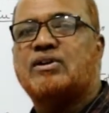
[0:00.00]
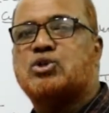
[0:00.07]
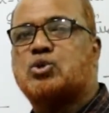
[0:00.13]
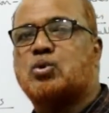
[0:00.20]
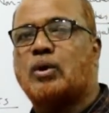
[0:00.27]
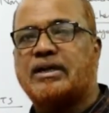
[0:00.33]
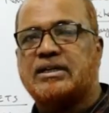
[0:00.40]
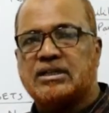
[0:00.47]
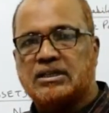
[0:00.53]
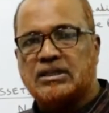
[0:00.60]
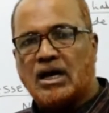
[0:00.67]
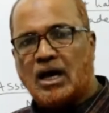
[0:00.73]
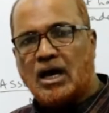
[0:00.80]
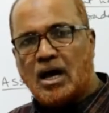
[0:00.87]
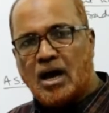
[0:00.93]
will show it in
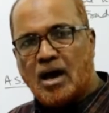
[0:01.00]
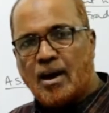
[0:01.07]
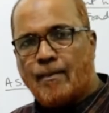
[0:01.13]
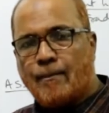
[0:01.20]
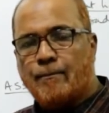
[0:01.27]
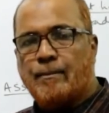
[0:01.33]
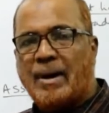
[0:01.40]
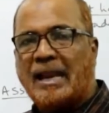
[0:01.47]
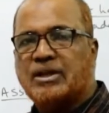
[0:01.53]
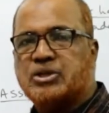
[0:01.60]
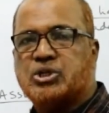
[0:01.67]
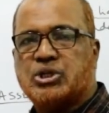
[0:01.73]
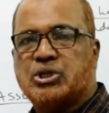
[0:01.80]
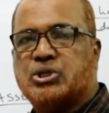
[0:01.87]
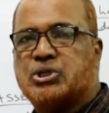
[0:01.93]
the
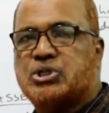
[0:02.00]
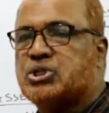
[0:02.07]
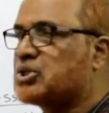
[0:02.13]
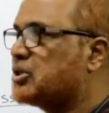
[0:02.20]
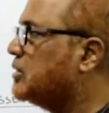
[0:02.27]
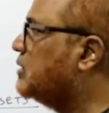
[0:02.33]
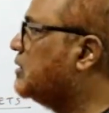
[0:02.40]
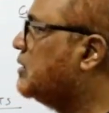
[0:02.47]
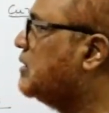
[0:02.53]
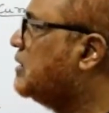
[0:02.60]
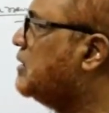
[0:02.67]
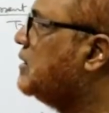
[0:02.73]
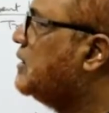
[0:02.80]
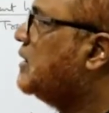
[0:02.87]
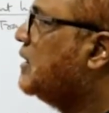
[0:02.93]
balance sheet
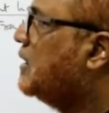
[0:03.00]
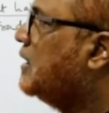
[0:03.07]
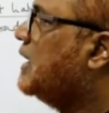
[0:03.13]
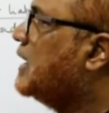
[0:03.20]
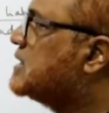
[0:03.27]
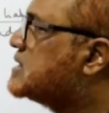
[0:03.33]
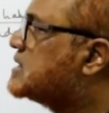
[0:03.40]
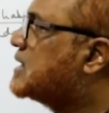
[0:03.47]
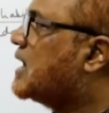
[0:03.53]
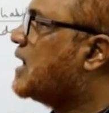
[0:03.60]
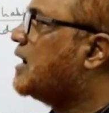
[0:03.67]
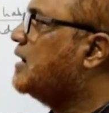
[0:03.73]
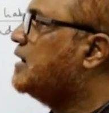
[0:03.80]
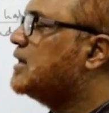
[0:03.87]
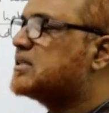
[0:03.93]
next
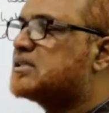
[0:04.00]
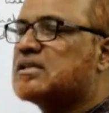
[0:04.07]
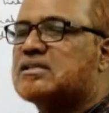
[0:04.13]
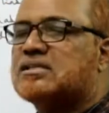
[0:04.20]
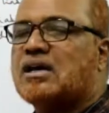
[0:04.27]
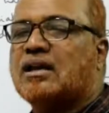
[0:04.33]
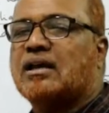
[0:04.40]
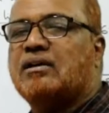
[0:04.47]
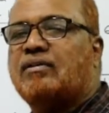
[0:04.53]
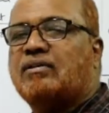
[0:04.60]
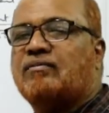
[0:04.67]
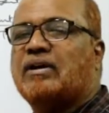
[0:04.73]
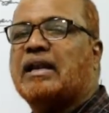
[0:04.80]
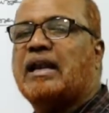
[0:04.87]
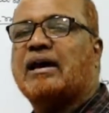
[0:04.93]
current assets are
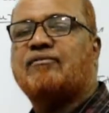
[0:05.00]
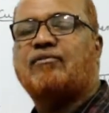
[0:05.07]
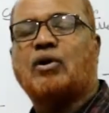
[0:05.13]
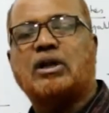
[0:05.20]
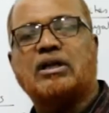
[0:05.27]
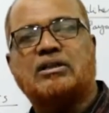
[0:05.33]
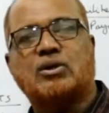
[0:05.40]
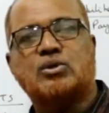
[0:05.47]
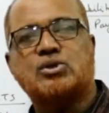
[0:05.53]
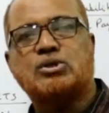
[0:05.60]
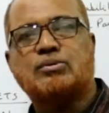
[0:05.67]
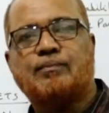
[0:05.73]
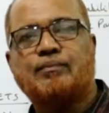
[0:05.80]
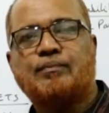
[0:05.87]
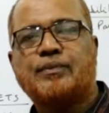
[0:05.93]
given 1 lakh
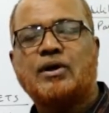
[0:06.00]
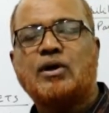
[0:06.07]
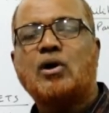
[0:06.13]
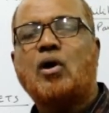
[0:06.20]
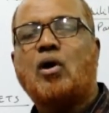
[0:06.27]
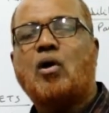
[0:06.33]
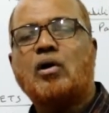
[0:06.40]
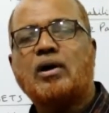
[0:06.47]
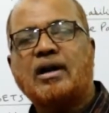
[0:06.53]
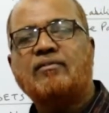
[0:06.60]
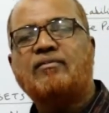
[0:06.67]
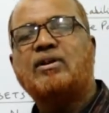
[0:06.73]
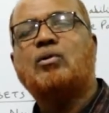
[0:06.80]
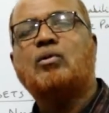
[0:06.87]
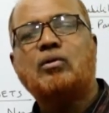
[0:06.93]
40000
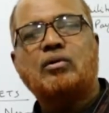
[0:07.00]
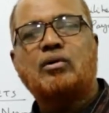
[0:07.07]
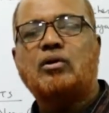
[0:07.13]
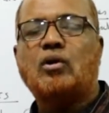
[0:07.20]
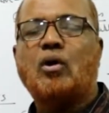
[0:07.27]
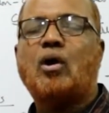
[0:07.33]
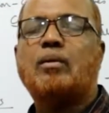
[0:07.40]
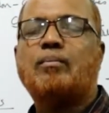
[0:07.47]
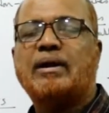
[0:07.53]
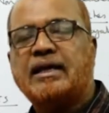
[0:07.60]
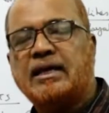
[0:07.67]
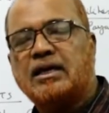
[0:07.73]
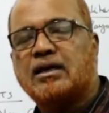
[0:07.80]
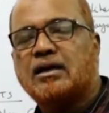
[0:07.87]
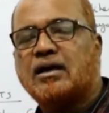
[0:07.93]
already we know
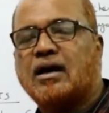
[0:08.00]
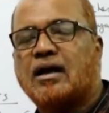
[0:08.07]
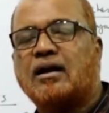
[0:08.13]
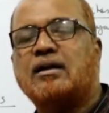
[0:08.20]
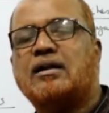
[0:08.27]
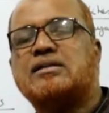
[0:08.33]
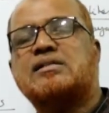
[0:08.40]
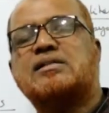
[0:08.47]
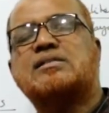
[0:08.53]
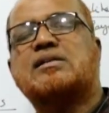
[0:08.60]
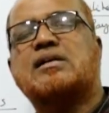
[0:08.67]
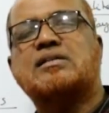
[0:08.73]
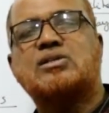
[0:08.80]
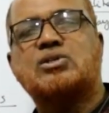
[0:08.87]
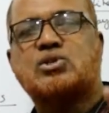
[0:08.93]
normally current assets
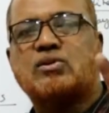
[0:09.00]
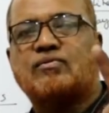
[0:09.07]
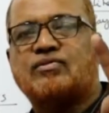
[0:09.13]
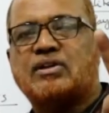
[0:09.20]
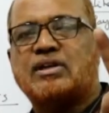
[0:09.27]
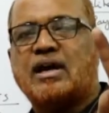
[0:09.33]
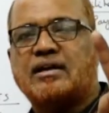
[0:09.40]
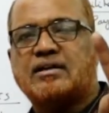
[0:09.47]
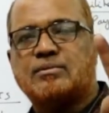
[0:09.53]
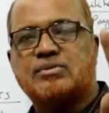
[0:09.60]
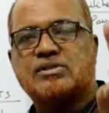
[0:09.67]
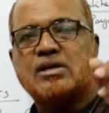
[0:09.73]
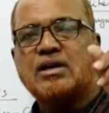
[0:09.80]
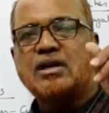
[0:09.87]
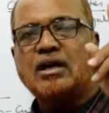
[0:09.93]
consist of three
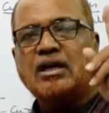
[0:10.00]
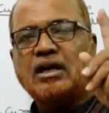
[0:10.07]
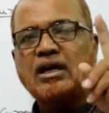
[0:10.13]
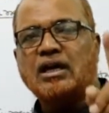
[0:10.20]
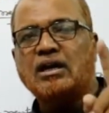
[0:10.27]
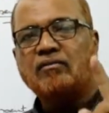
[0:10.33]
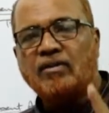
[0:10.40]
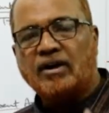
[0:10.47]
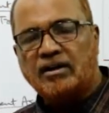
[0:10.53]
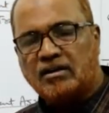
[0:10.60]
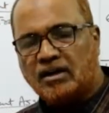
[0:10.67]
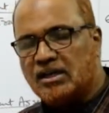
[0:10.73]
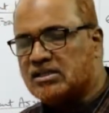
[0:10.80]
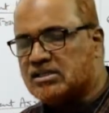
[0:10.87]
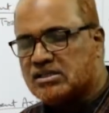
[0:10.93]
items
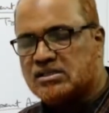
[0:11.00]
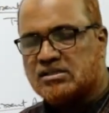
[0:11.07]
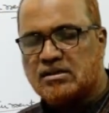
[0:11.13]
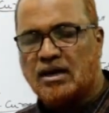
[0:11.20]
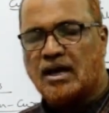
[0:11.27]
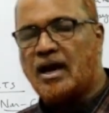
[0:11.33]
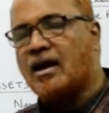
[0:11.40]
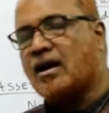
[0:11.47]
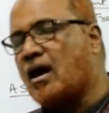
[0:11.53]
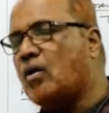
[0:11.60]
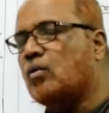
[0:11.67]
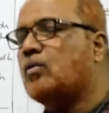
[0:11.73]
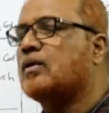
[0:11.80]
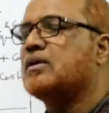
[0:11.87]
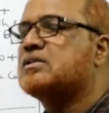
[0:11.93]
inventories,
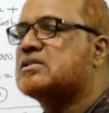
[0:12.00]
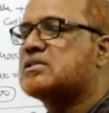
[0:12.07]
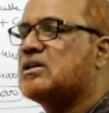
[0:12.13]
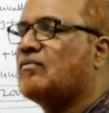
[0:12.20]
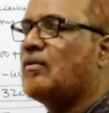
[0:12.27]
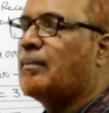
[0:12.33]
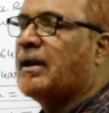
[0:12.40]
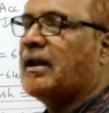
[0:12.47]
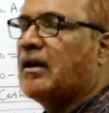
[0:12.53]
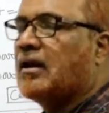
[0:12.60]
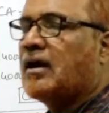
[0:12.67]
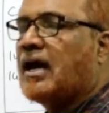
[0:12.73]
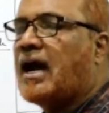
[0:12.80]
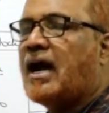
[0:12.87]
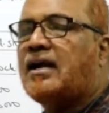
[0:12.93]
account receivable,
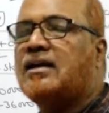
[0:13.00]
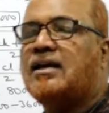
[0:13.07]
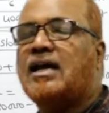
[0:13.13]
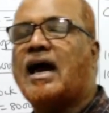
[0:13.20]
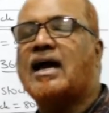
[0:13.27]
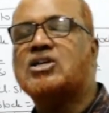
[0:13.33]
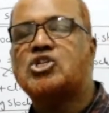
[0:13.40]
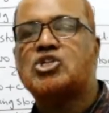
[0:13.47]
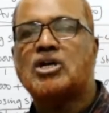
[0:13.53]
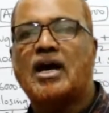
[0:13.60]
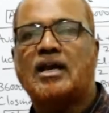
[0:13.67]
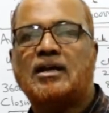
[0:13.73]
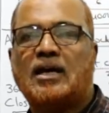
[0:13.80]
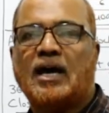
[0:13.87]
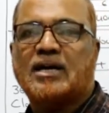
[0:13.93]
and cash
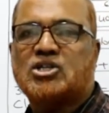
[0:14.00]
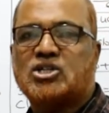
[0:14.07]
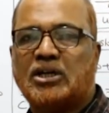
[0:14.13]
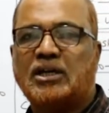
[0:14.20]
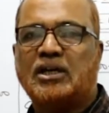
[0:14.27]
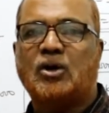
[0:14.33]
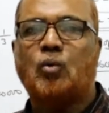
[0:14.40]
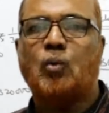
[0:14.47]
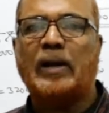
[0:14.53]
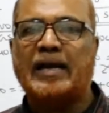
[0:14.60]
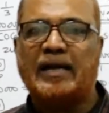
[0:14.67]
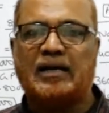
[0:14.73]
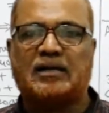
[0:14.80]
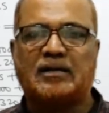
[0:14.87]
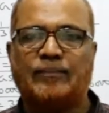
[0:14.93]
and cash
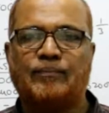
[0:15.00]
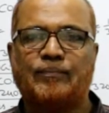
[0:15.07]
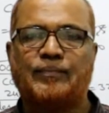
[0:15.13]
equivalent.